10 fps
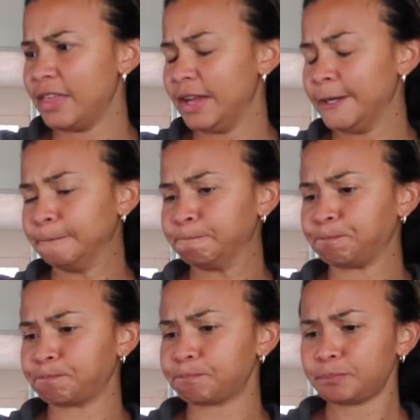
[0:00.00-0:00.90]
think,
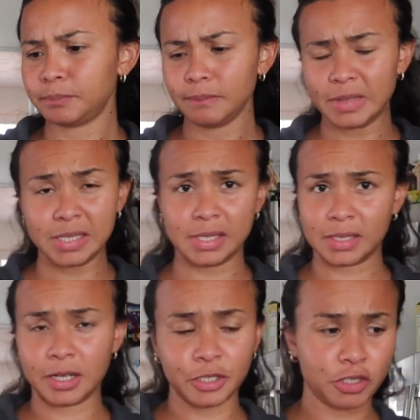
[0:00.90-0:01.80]

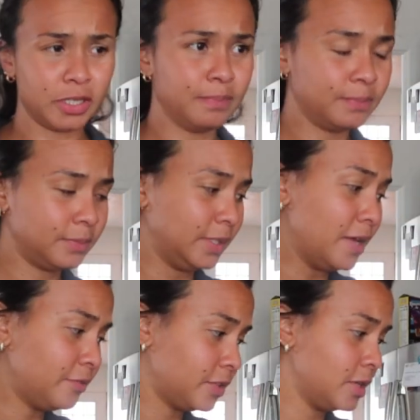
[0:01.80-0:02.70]
600
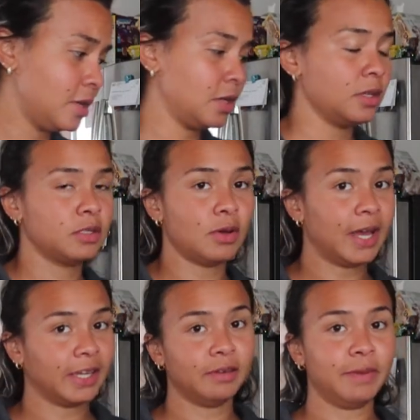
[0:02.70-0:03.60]
left. So
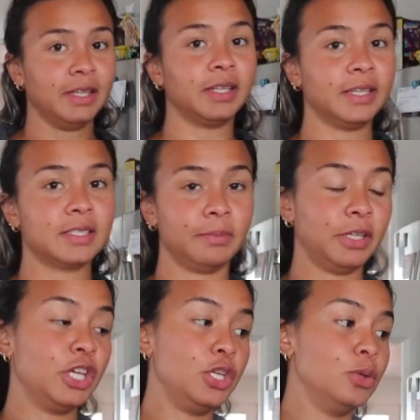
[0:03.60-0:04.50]
I can make like
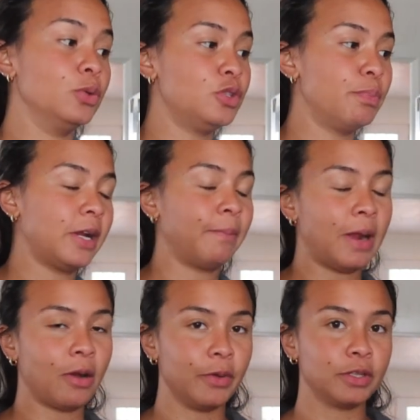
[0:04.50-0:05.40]
something huge, but I'm
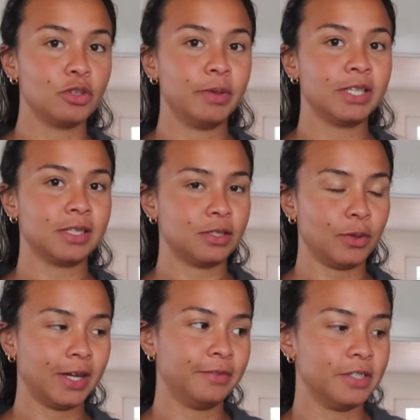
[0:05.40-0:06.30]
not going to because I still
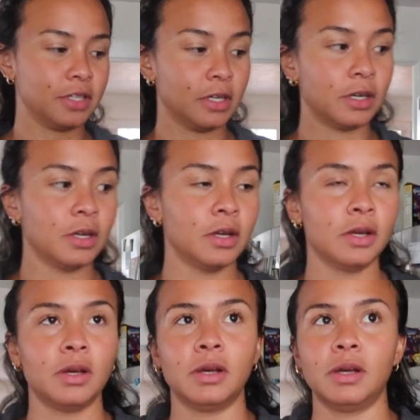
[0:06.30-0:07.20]
wanna have dessert
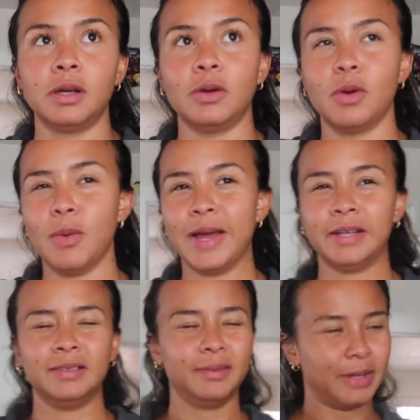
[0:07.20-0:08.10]
or
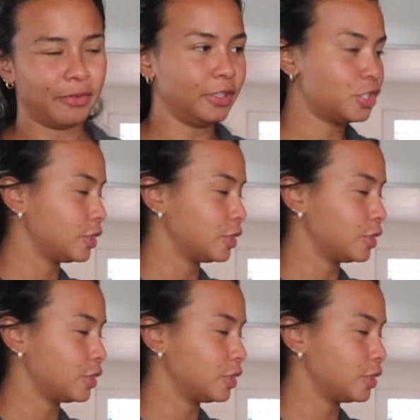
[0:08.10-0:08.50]
wine. I'm not really